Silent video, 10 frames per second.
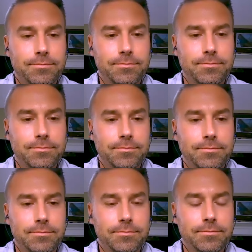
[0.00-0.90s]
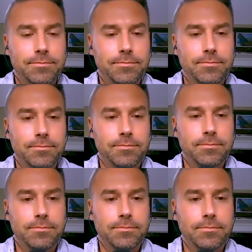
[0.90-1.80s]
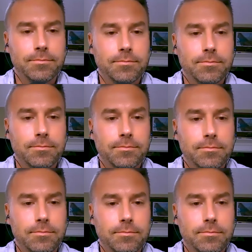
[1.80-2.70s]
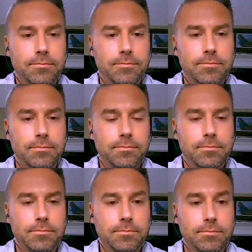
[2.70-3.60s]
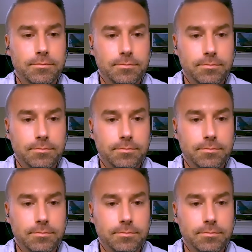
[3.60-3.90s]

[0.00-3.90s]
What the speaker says: [no speech]